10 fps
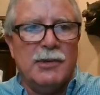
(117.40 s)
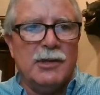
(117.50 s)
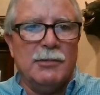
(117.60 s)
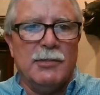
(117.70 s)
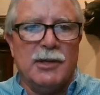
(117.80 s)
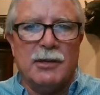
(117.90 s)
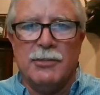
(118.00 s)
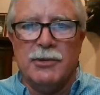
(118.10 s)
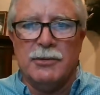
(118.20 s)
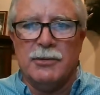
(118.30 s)
get my
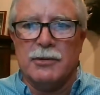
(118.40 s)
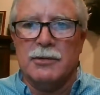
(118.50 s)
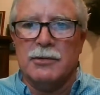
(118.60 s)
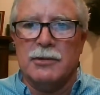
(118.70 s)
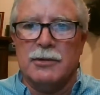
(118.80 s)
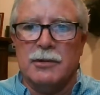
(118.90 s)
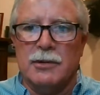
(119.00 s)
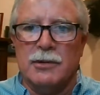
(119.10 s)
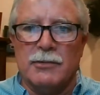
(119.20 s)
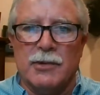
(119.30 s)
computer
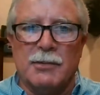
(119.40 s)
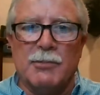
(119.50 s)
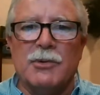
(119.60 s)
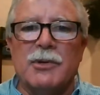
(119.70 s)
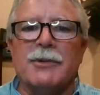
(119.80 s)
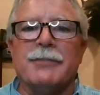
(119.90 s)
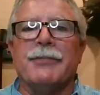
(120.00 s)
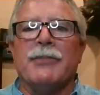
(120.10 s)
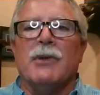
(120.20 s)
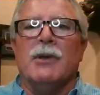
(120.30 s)
in the right mode here.
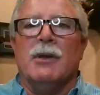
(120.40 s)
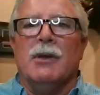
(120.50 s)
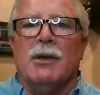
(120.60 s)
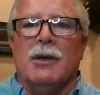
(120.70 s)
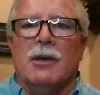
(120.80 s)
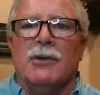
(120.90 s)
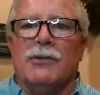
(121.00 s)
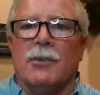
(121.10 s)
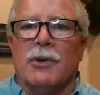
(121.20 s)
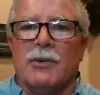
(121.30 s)

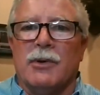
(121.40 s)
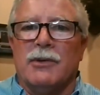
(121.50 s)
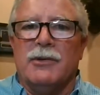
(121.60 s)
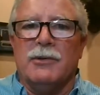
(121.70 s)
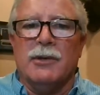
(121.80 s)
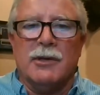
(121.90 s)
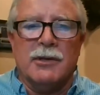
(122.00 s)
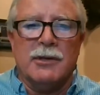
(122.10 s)
So we're going to, uh,